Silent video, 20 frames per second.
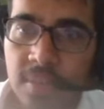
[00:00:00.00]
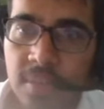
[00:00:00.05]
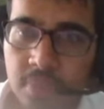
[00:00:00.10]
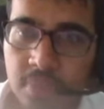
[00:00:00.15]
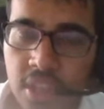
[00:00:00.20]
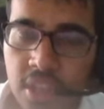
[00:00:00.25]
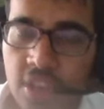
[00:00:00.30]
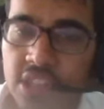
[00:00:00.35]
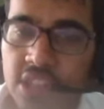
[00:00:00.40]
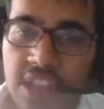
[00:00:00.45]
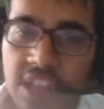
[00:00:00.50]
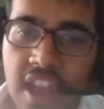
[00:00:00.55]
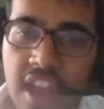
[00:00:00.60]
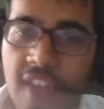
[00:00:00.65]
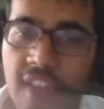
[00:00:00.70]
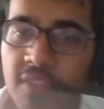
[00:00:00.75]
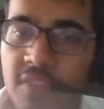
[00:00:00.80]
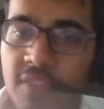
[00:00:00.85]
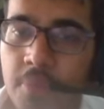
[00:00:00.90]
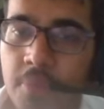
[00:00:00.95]
players they
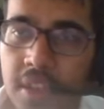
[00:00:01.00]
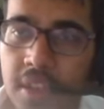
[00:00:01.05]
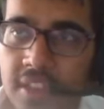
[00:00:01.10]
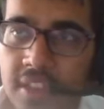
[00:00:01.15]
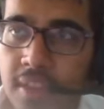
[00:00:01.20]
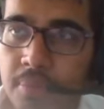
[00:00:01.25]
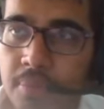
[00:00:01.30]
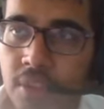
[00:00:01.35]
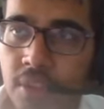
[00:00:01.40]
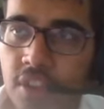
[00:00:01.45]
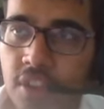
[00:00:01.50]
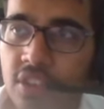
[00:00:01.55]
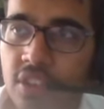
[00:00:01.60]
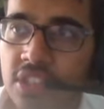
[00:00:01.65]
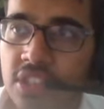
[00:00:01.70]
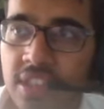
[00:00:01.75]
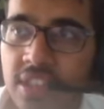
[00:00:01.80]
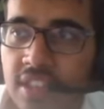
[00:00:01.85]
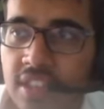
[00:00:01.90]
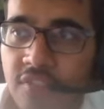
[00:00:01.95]
have, the big name
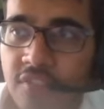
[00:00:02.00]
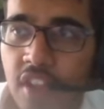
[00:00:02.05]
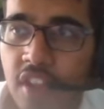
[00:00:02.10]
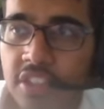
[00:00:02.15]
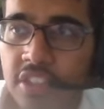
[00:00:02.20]
players, they failed